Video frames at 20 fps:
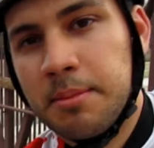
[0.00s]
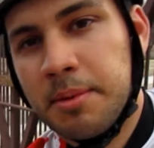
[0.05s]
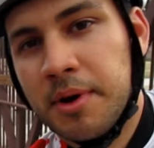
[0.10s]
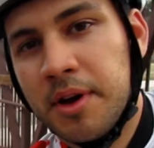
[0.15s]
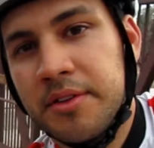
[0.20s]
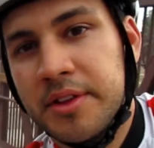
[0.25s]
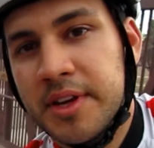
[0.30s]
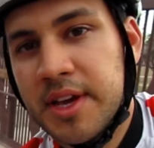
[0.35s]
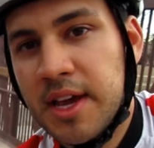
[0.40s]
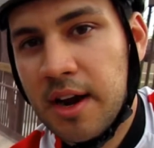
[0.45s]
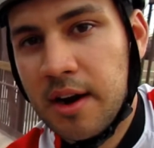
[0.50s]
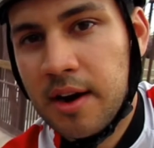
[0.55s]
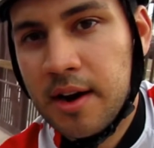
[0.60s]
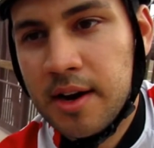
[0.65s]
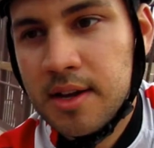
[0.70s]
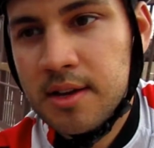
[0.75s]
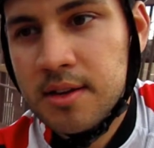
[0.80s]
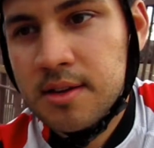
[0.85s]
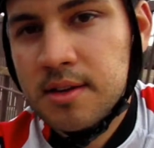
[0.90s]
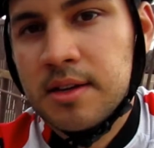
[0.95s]
I only
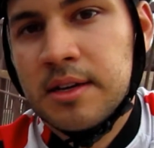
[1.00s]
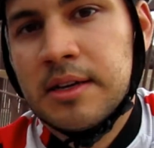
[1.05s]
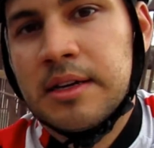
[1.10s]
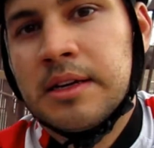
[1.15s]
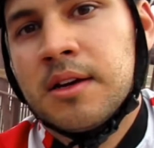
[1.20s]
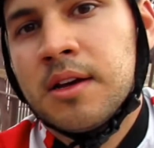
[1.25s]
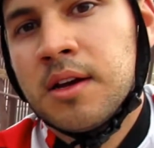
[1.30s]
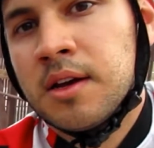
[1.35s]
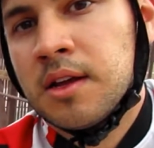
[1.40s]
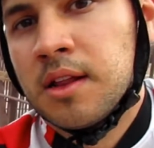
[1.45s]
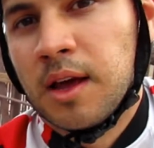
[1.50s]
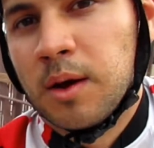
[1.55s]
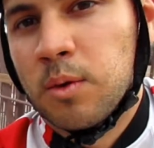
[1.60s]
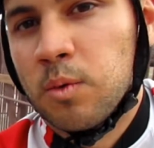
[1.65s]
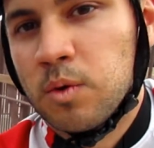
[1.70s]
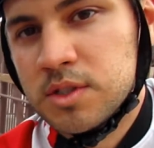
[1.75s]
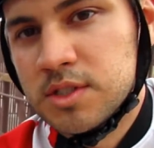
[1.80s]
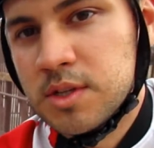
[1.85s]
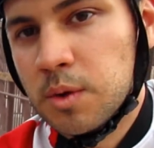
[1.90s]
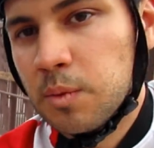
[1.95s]
carry like
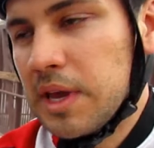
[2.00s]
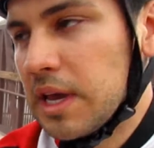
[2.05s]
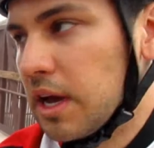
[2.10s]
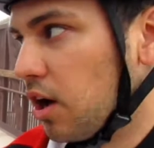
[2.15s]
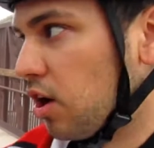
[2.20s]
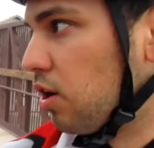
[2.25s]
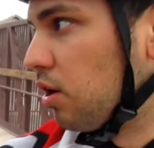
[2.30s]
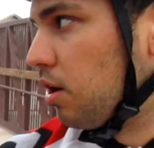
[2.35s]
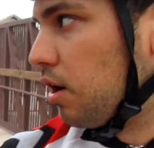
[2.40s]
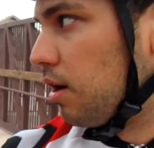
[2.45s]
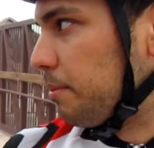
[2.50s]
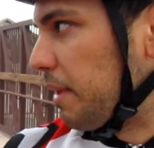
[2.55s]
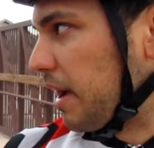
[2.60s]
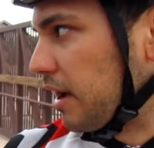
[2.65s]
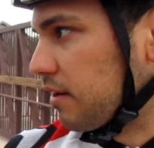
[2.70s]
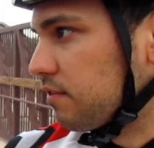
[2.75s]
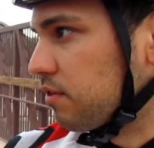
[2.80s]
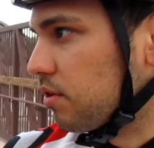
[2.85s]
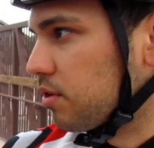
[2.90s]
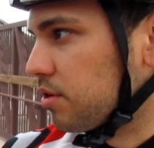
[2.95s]
once a week home, back
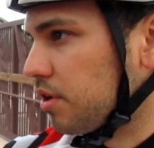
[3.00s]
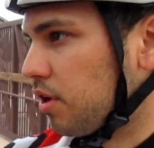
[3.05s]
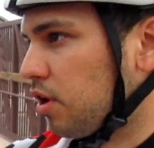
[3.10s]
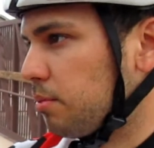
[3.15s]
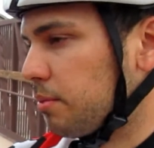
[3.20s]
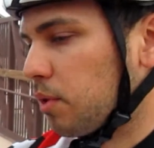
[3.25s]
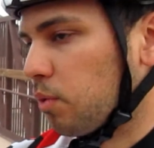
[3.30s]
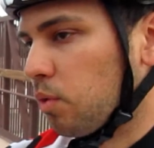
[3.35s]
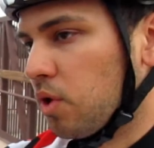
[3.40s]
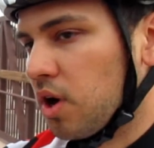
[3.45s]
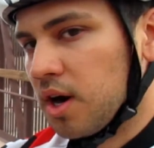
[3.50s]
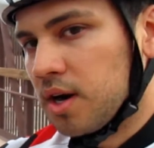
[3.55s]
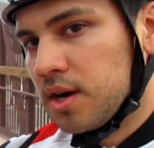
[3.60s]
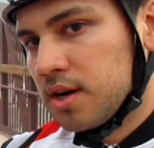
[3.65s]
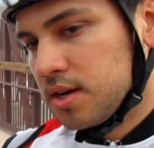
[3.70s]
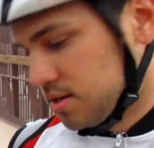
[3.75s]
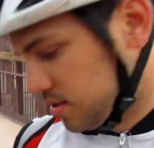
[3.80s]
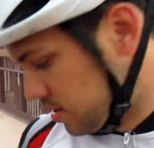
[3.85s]
and forth to home and work.